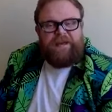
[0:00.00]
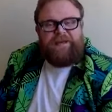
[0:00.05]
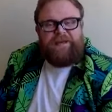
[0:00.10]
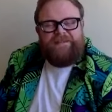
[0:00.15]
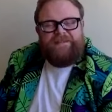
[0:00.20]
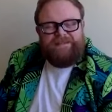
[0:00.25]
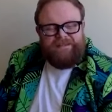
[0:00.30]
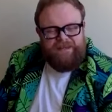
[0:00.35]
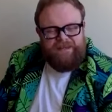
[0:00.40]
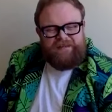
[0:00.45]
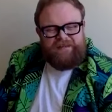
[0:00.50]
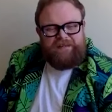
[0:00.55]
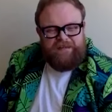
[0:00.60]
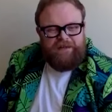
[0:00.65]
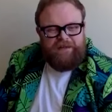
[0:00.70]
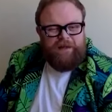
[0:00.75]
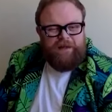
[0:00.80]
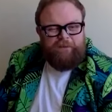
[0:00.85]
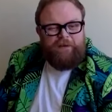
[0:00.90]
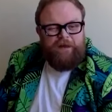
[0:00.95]
and it's
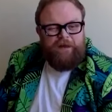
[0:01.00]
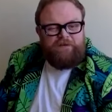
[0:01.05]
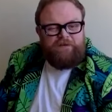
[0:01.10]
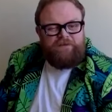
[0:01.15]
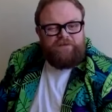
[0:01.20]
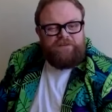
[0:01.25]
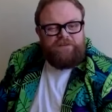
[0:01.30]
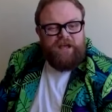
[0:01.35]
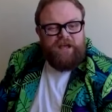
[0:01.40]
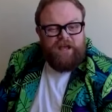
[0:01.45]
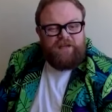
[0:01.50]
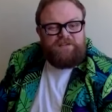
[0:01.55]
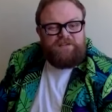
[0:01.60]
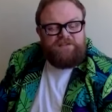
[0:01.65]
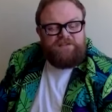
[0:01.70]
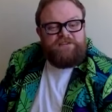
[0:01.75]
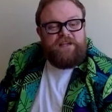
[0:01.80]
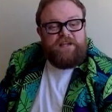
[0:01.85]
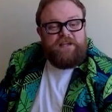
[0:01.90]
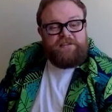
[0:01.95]
technically about
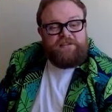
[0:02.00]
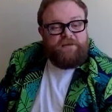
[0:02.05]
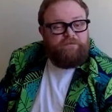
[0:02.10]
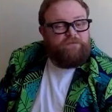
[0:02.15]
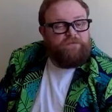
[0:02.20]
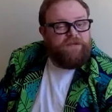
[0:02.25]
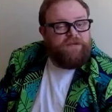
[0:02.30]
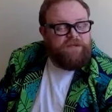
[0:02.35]
ancient Egypt,